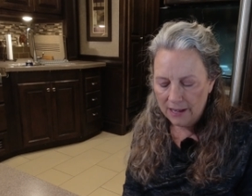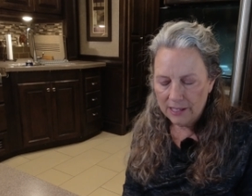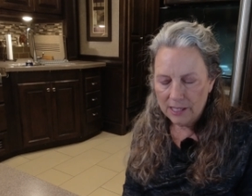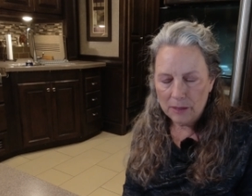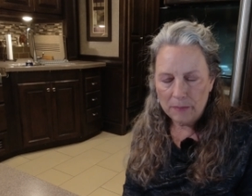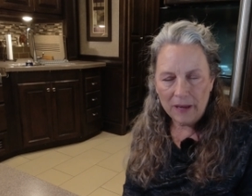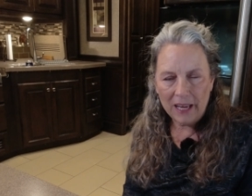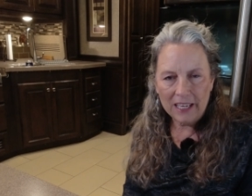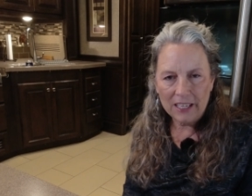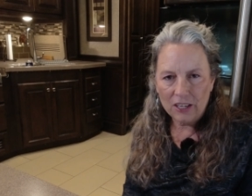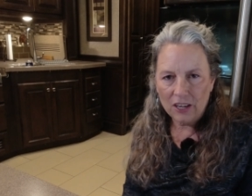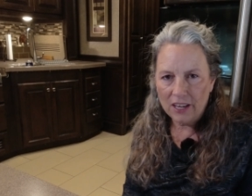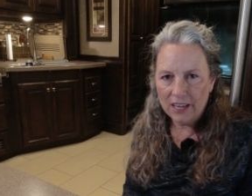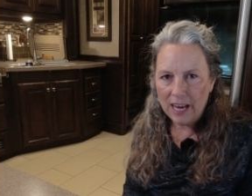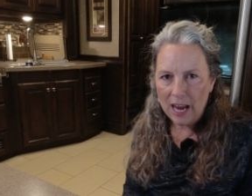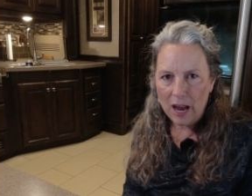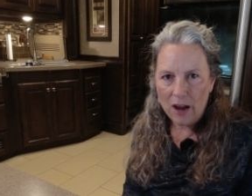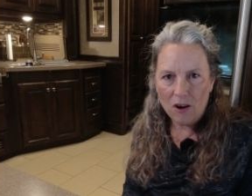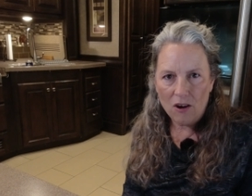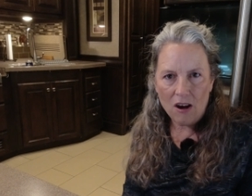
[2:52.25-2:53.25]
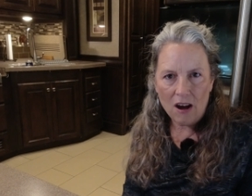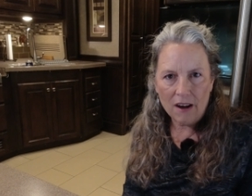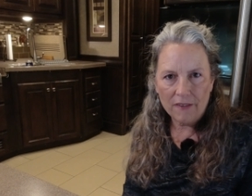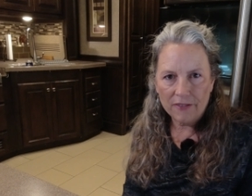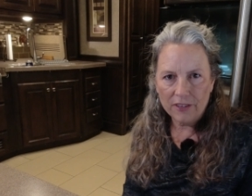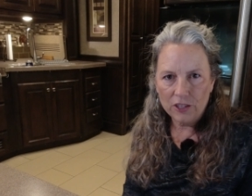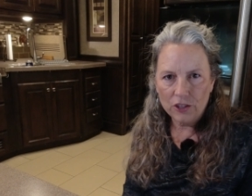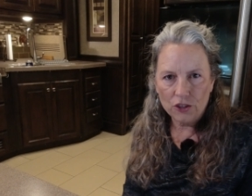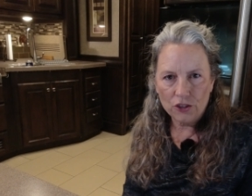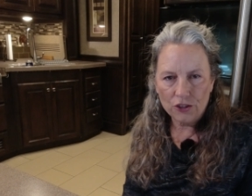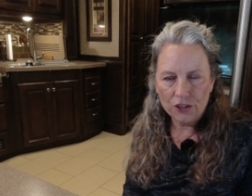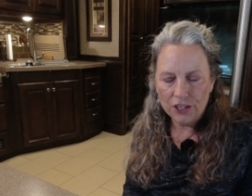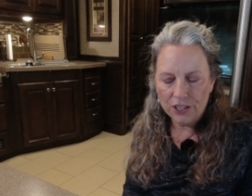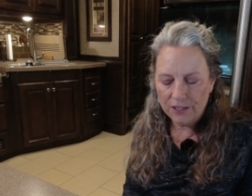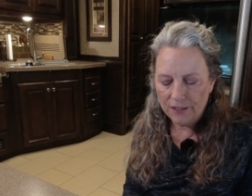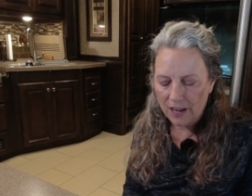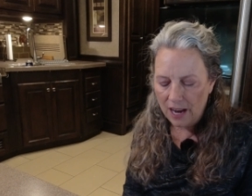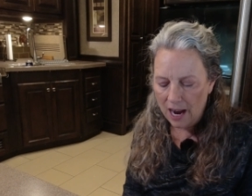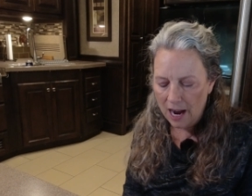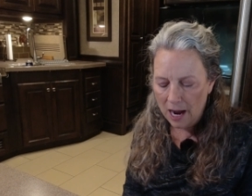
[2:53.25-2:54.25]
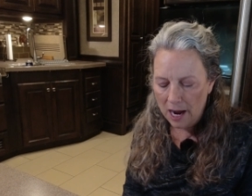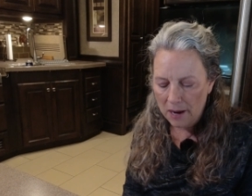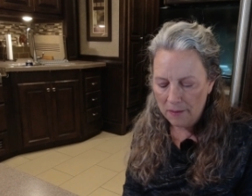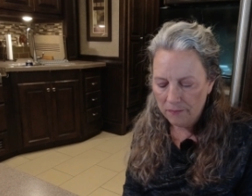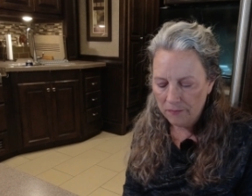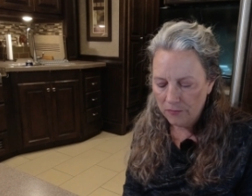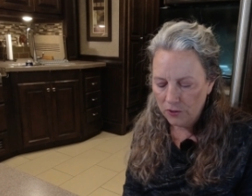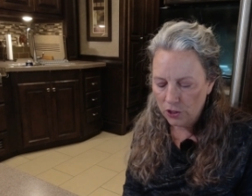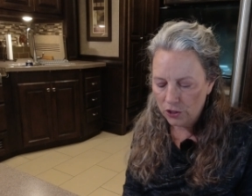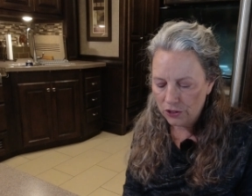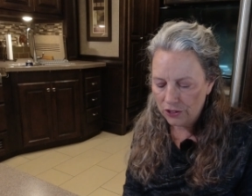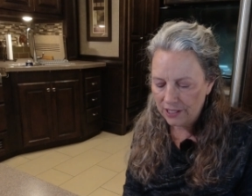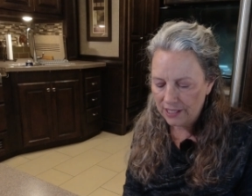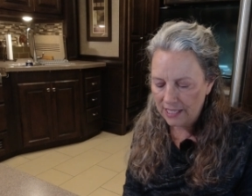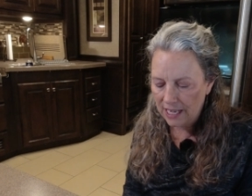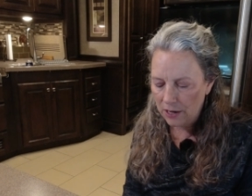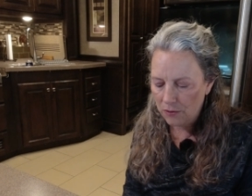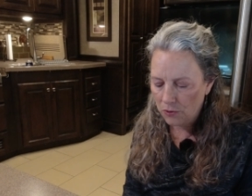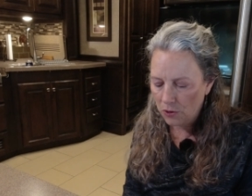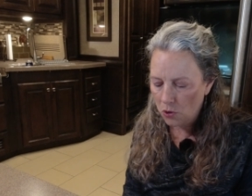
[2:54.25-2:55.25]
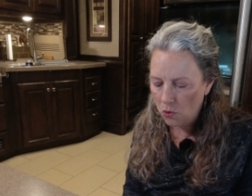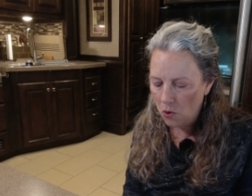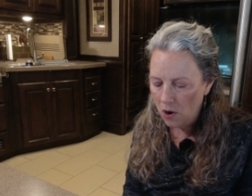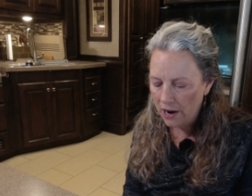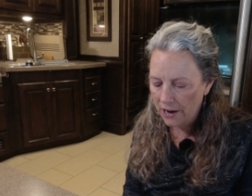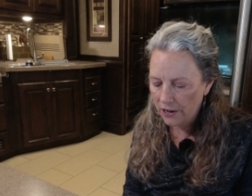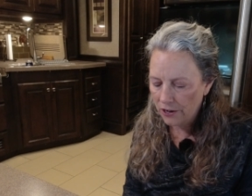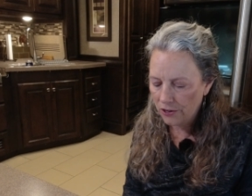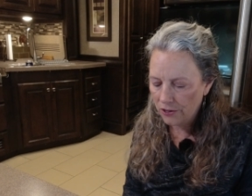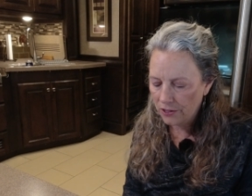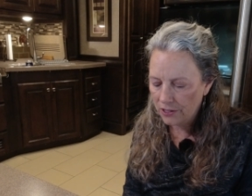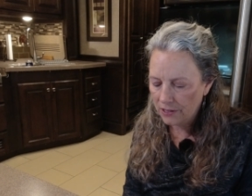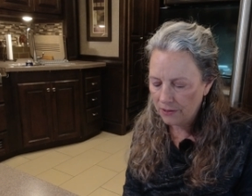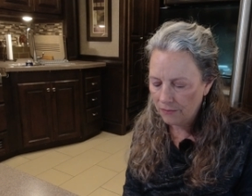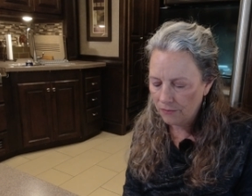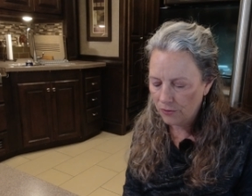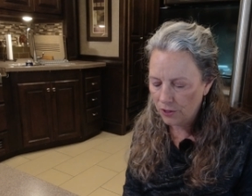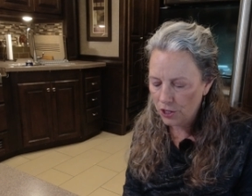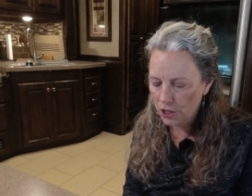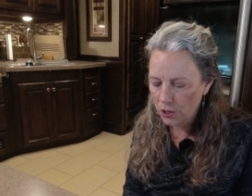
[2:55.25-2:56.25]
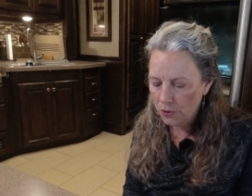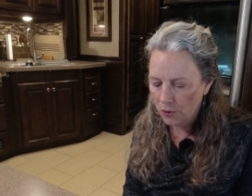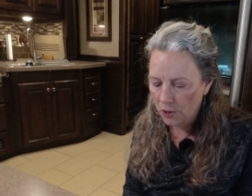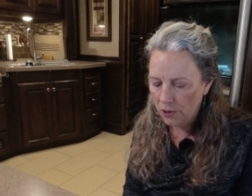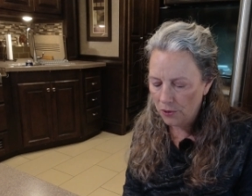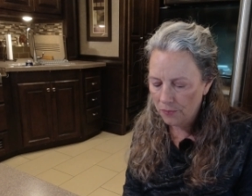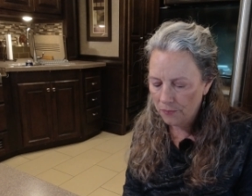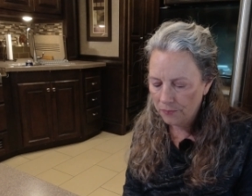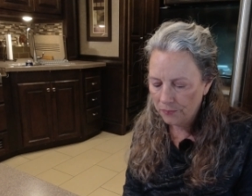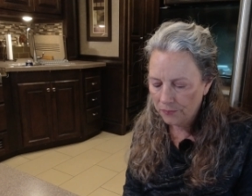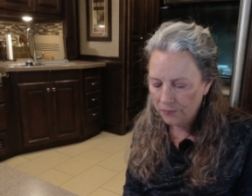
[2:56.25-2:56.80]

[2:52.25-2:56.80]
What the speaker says: depending on how often your state requires renewal.